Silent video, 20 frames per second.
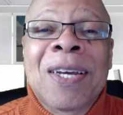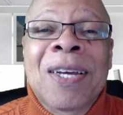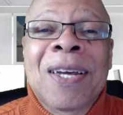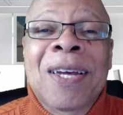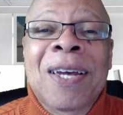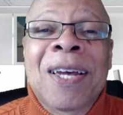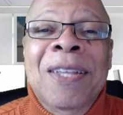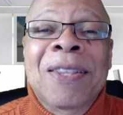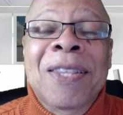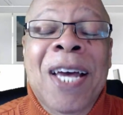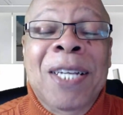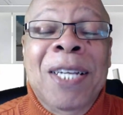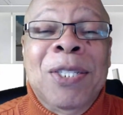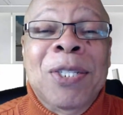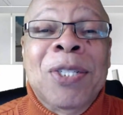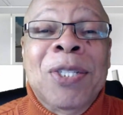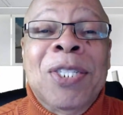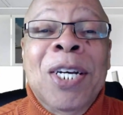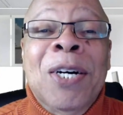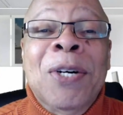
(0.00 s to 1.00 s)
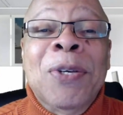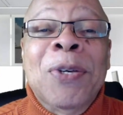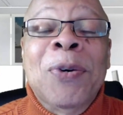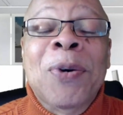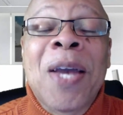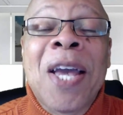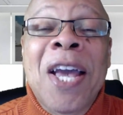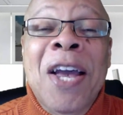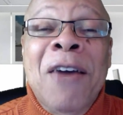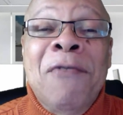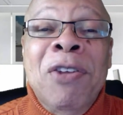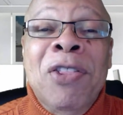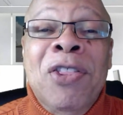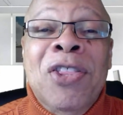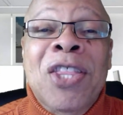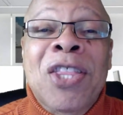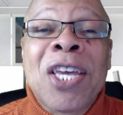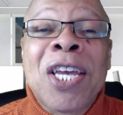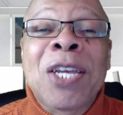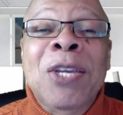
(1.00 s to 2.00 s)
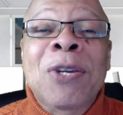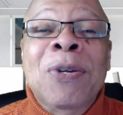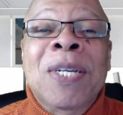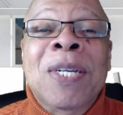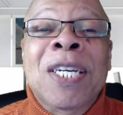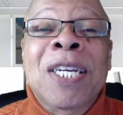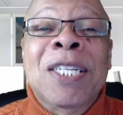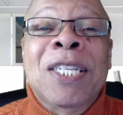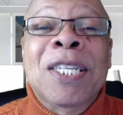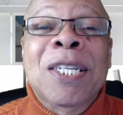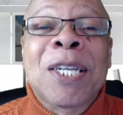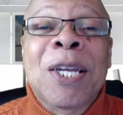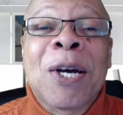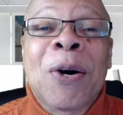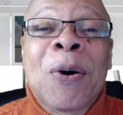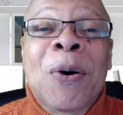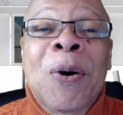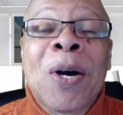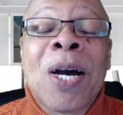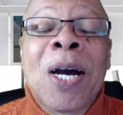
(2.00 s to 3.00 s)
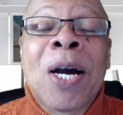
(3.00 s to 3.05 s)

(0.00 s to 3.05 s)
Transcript: And that should tell you everything you need to know.